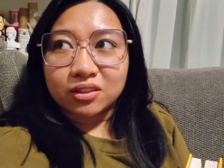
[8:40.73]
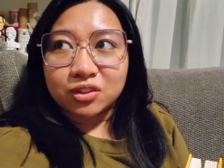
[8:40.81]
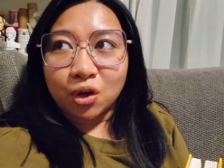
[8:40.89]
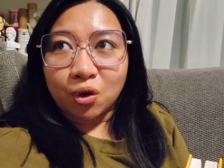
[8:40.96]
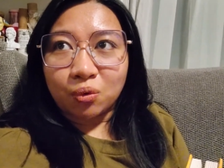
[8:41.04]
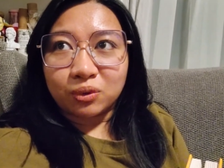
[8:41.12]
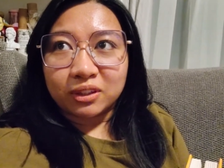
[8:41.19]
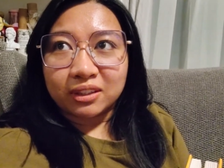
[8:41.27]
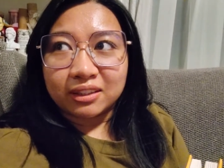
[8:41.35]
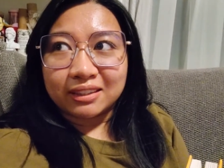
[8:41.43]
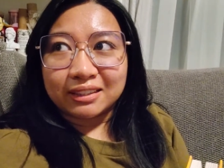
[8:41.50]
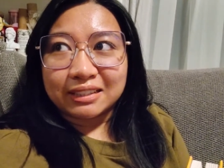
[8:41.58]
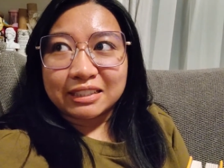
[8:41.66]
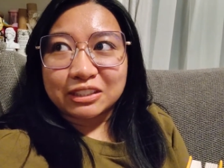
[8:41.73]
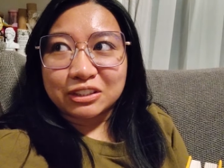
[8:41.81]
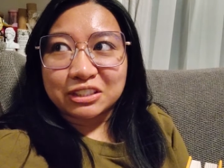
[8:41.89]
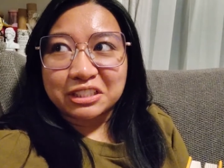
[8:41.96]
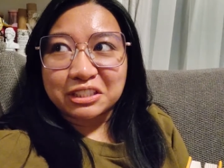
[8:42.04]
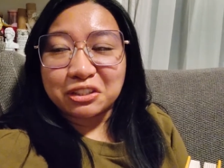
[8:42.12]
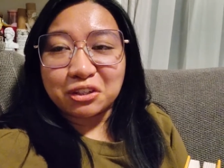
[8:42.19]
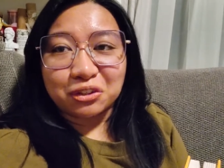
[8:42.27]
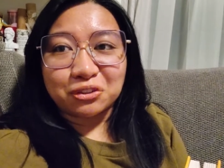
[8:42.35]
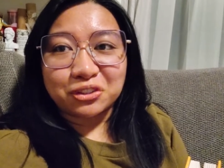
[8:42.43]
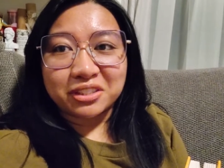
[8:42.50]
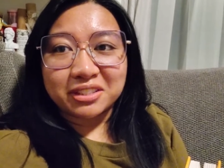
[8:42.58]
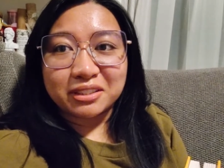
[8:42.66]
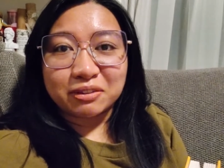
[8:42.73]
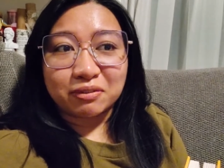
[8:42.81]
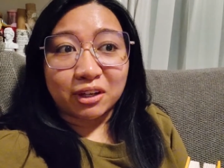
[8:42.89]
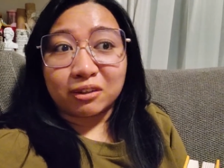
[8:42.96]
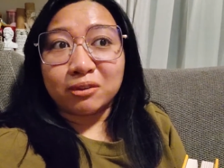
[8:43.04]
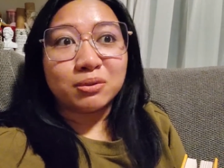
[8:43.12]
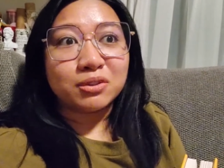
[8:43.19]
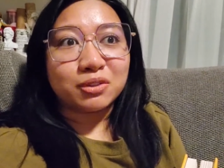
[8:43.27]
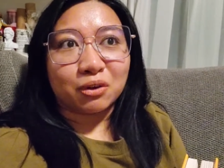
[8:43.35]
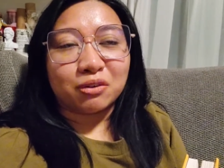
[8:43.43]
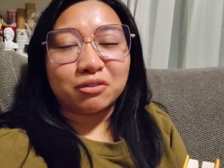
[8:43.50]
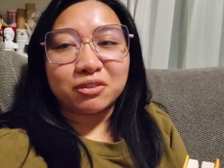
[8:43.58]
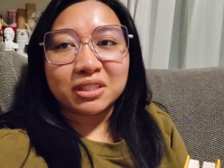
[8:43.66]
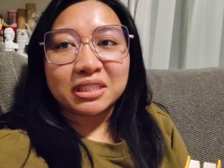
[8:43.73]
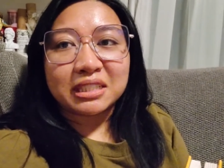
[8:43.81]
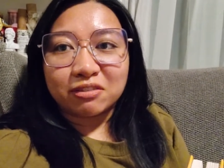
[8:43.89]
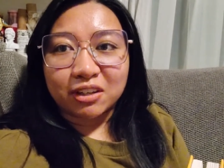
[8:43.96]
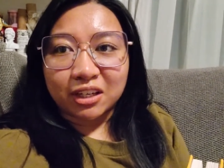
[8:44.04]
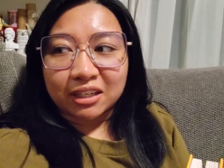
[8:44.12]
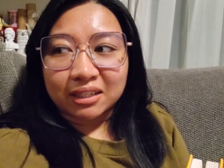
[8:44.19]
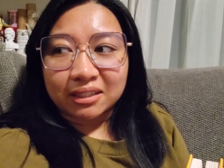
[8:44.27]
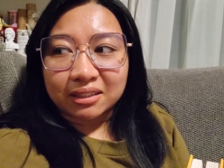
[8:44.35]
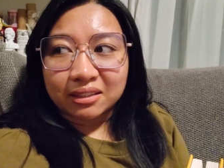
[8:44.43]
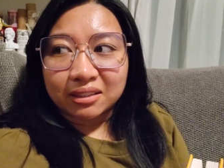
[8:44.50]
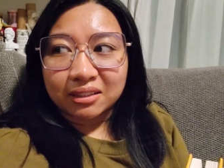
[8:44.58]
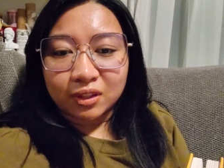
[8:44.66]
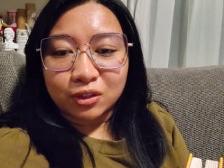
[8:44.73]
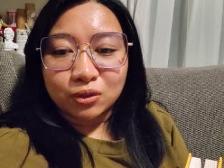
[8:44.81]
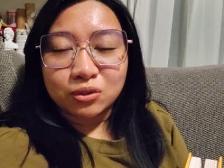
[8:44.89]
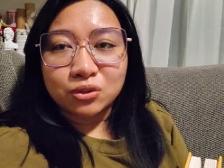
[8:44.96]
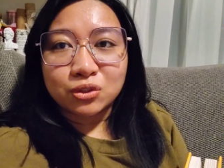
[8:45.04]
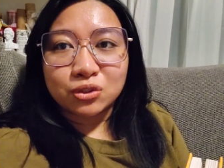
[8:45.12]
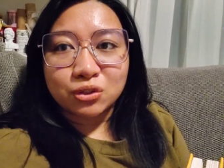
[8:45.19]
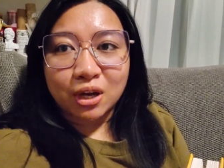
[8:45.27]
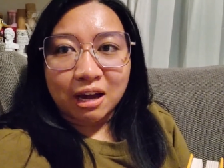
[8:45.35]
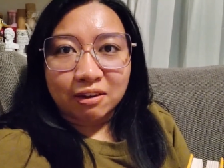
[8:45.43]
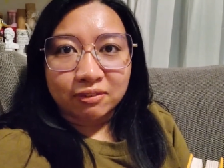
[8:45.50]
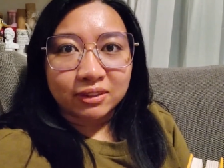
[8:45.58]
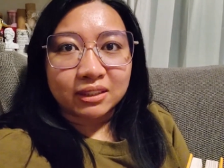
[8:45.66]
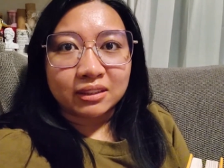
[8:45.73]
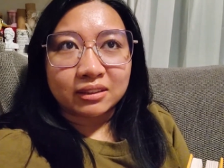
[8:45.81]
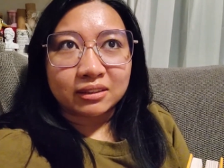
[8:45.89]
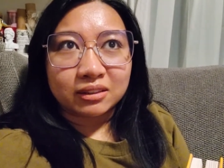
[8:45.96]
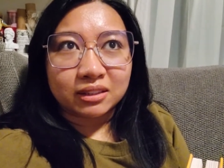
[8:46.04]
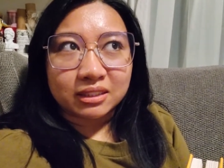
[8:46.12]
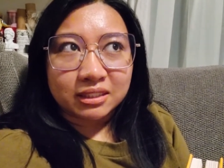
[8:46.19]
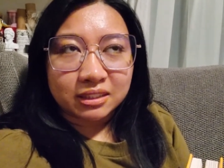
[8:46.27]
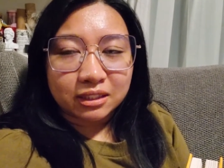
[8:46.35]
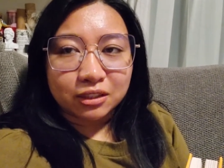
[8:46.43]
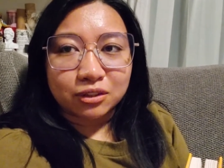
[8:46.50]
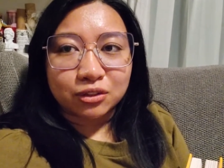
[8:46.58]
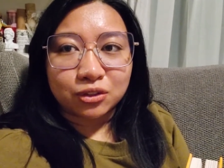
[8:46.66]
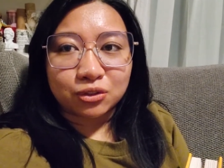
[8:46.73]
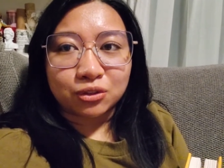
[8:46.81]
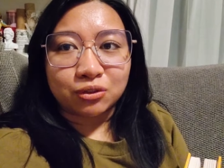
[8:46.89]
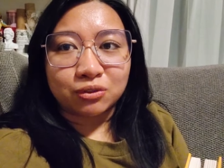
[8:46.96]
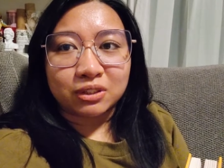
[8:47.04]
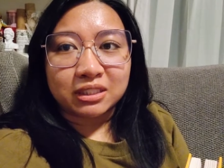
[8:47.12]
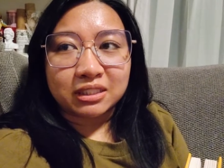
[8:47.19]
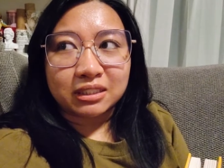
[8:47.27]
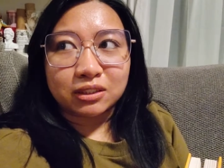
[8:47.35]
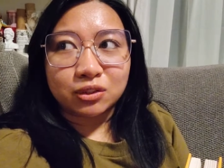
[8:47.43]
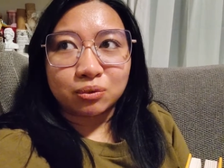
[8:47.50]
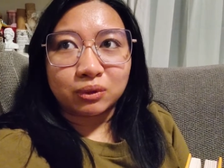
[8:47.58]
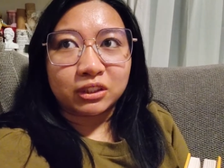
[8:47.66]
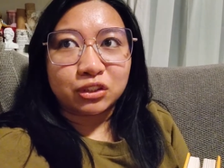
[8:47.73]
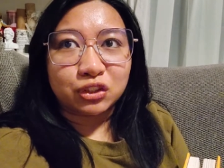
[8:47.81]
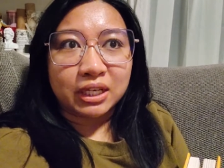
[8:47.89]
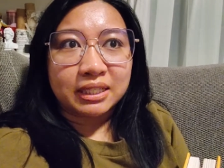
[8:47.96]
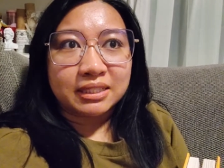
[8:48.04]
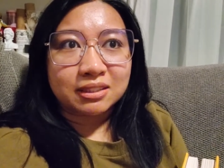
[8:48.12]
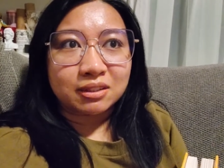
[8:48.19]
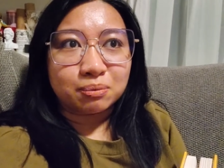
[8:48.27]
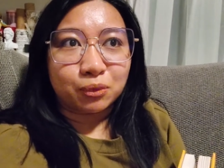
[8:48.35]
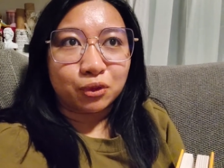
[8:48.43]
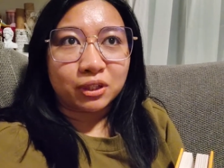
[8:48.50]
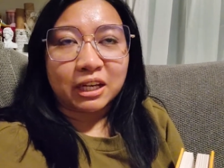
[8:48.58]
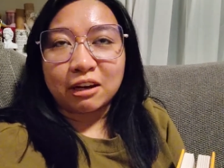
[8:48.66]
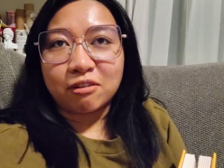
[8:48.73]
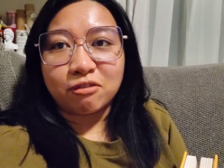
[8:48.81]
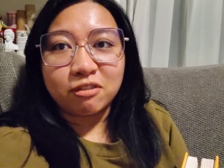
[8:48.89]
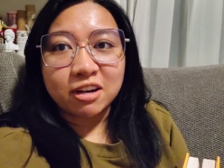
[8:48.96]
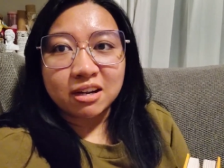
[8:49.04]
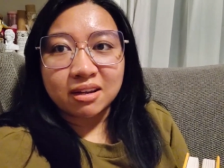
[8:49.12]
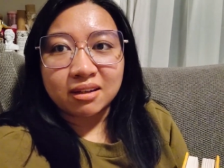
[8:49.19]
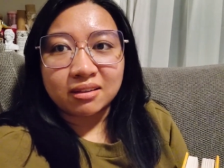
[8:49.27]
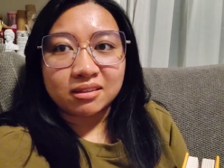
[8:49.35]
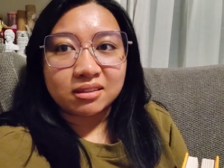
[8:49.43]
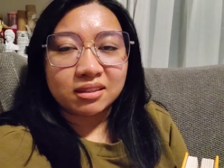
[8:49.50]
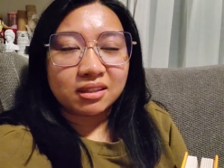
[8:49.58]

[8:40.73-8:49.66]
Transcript: so the she's you know she's very reserved very used to having and sticking to her routines while Jai's more carefree and